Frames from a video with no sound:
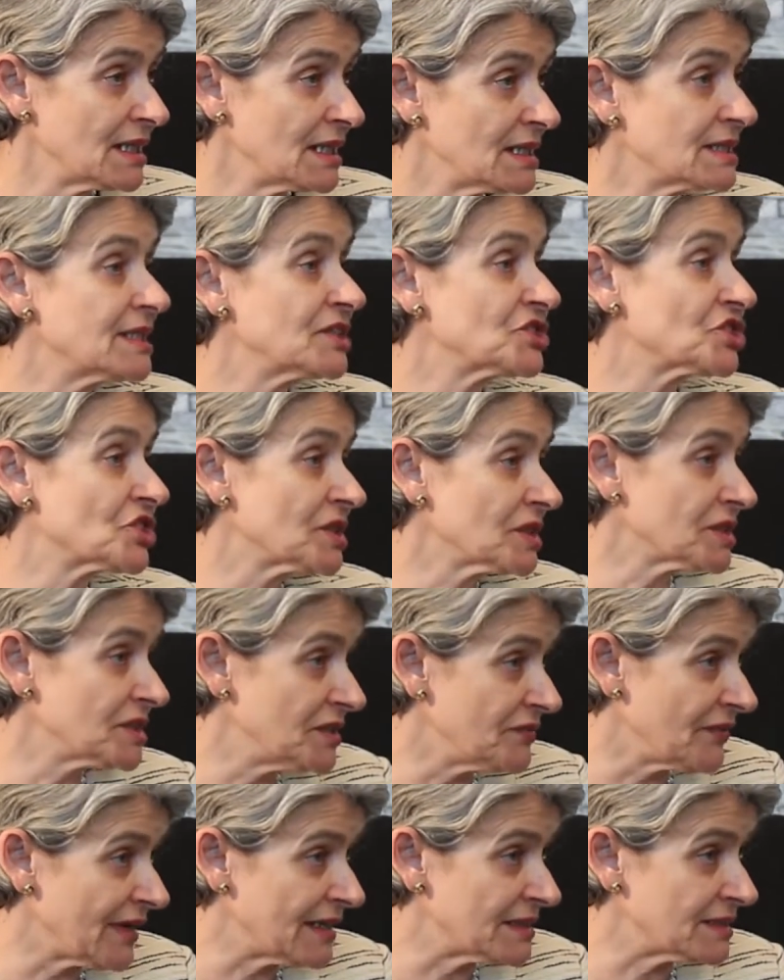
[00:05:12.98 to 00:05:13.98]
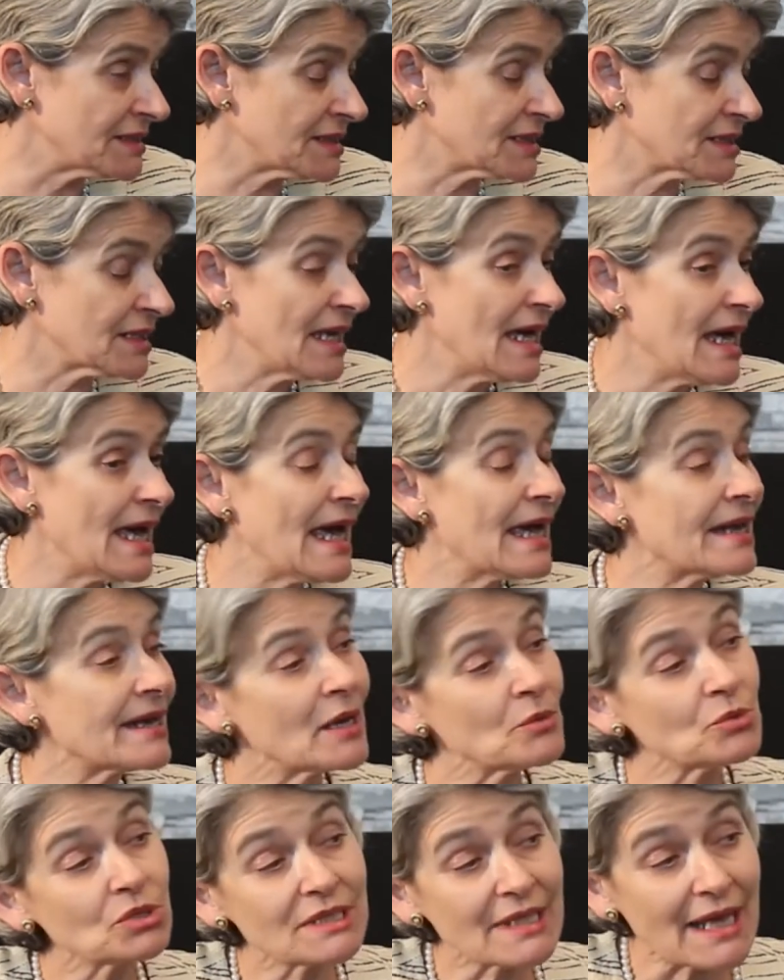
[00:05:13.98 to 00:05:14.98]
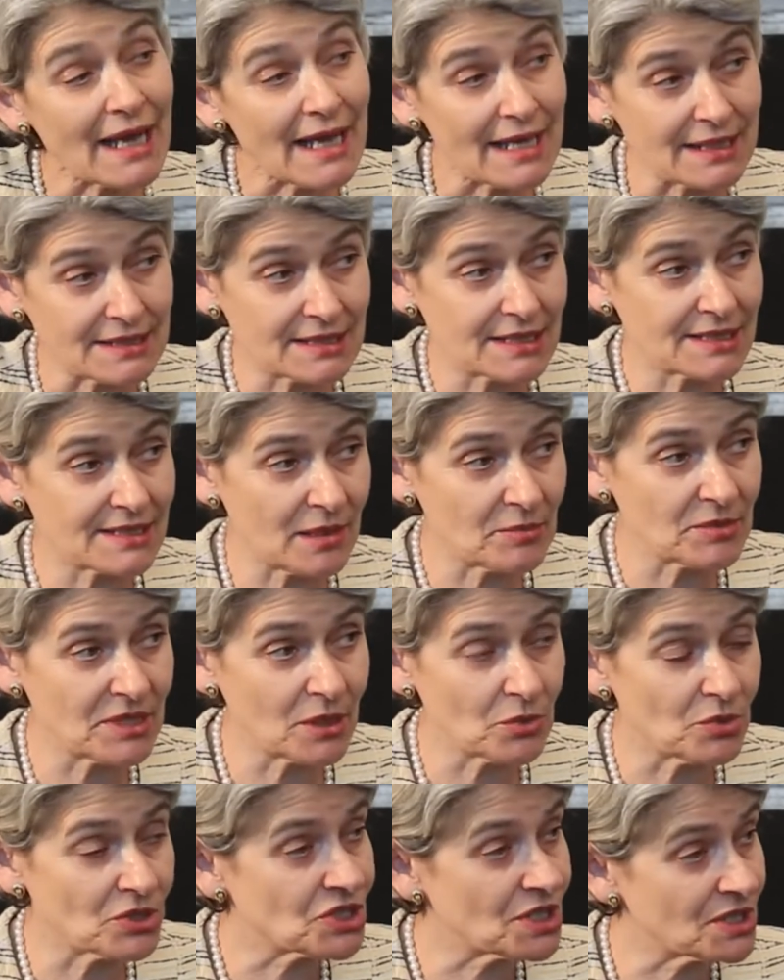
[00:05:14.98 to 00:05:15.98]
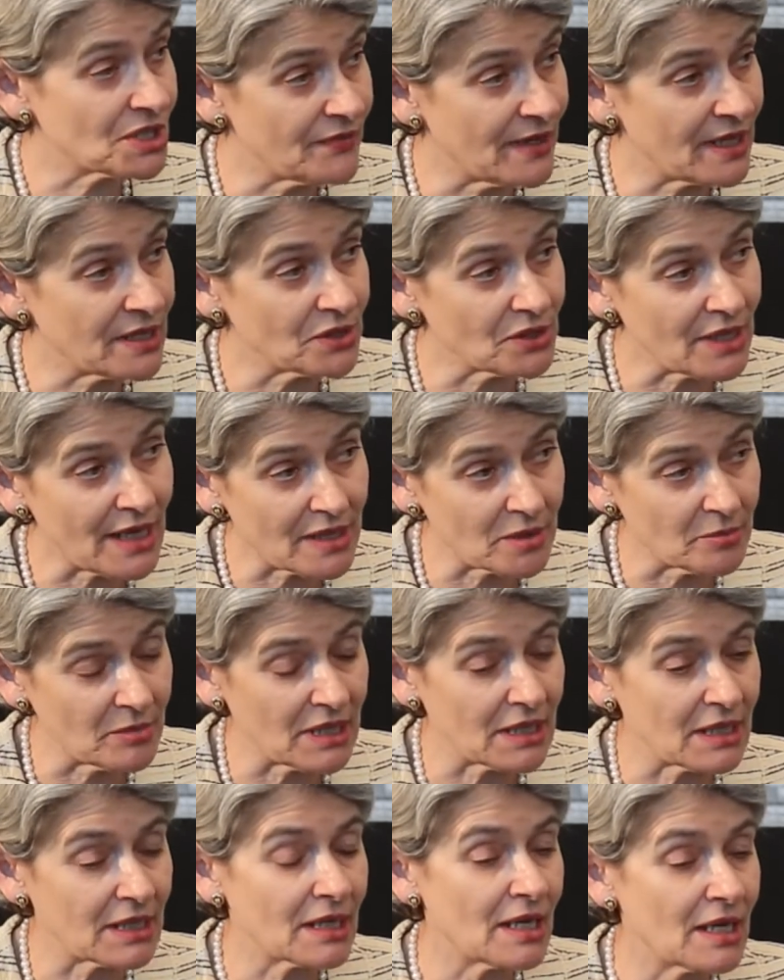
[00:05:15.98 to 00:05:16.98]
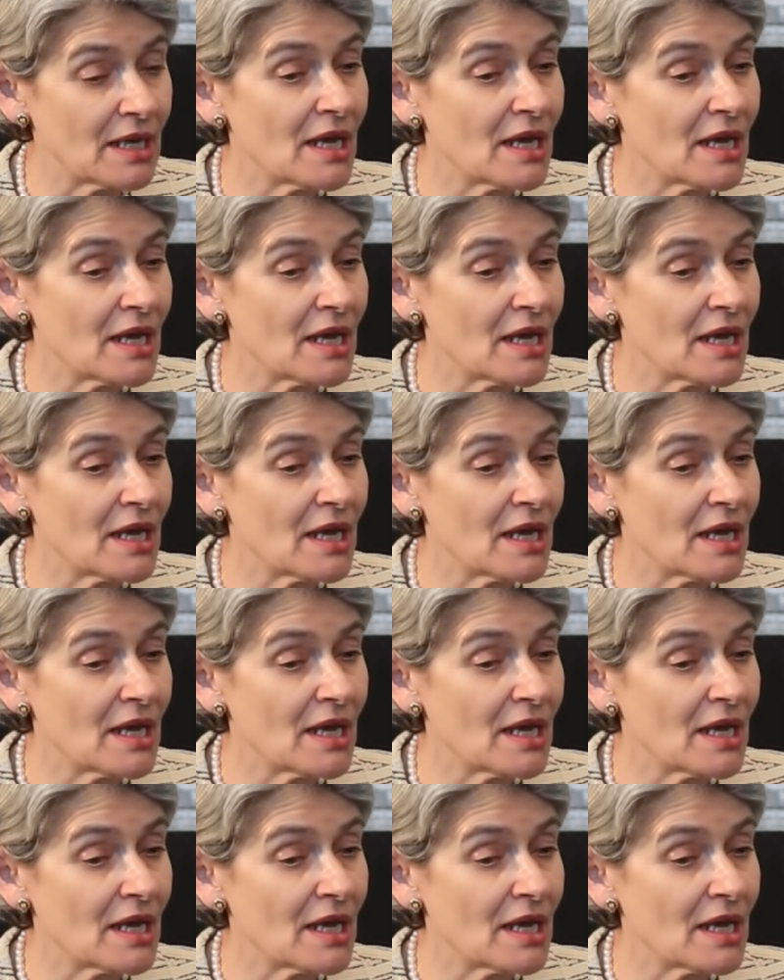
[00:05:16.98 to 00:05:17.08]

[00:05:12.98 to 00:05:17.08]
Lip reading: digital divide. And I would add something which is very alarming.